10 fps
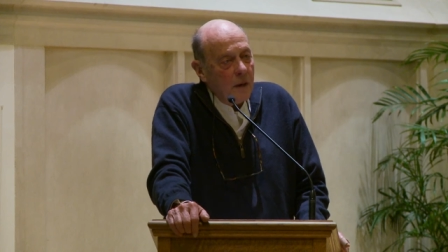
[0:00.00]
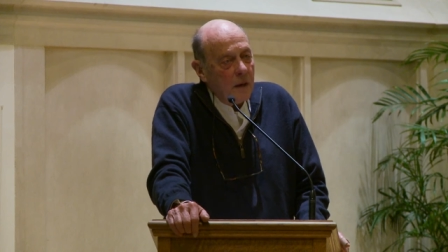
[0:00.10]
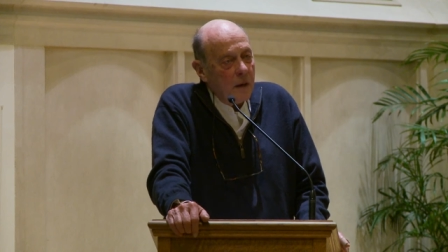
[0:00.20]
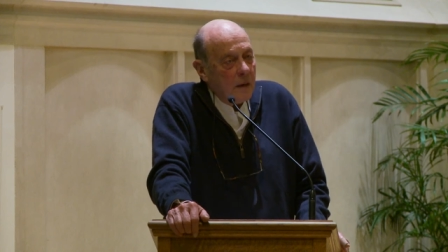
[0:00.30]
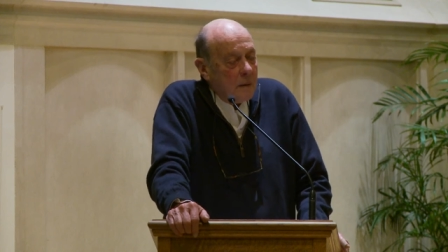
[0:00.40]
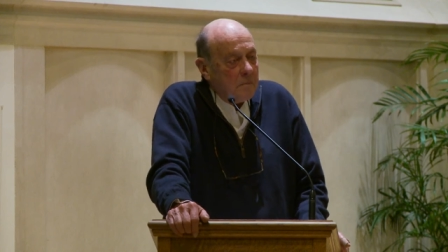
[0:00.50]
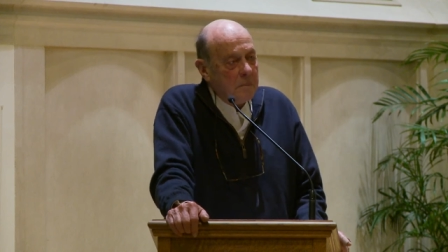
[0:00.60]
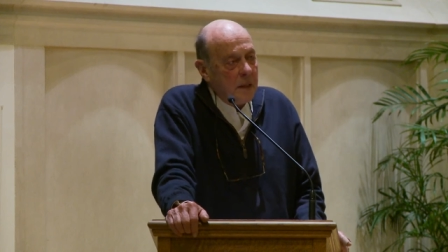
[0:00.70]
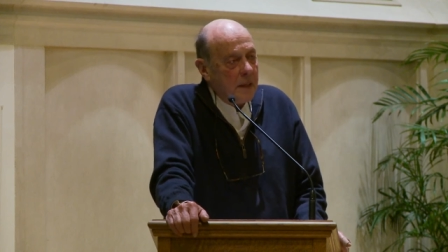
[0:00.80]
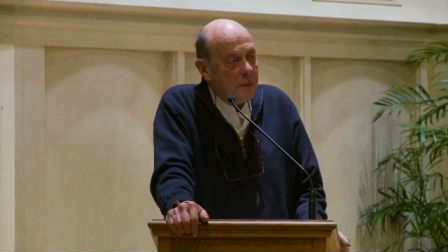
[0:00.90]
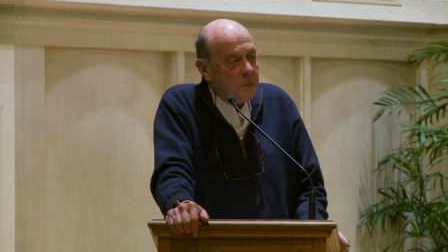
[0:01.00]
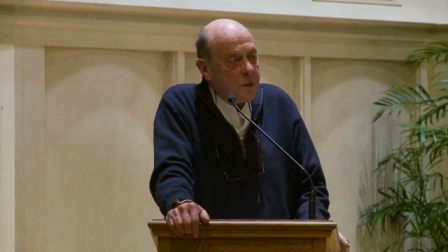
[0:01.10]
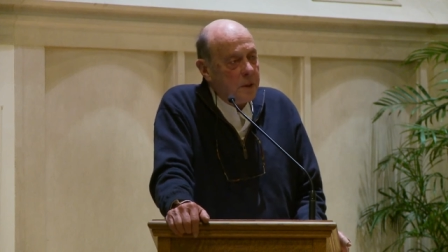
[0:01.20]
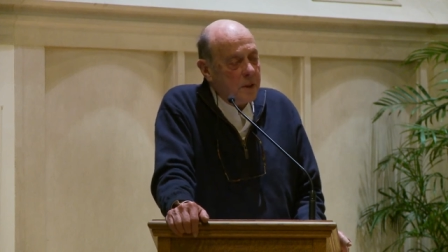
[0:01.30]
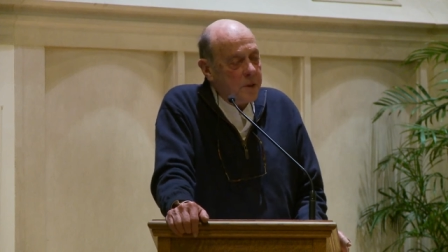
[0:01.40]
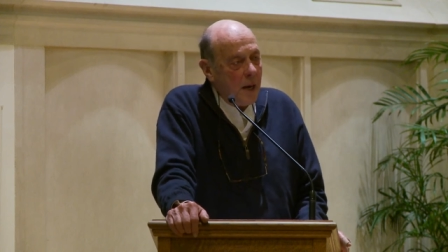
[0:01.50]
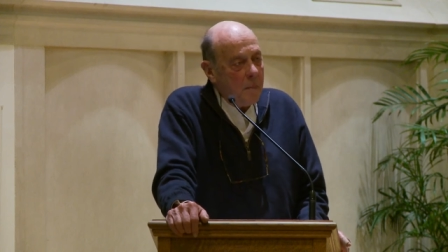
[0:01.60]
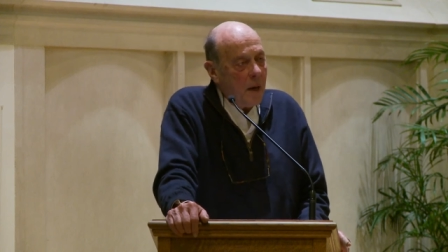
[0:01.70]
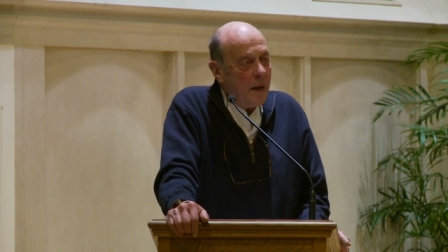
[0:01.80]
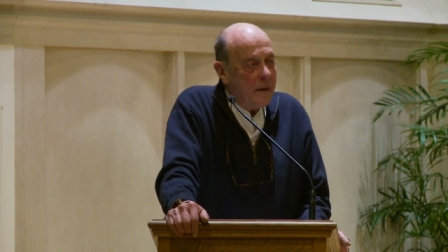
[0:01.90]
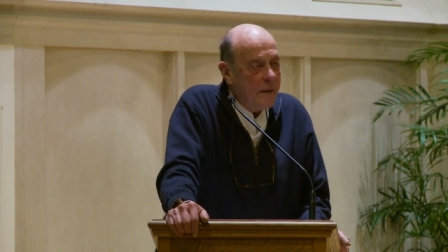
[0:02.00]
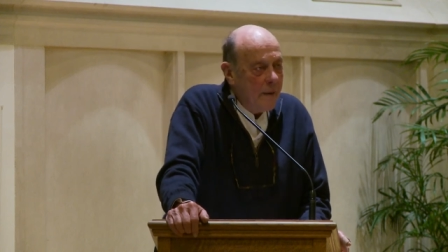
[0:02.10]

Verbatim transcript: Um, and it's not my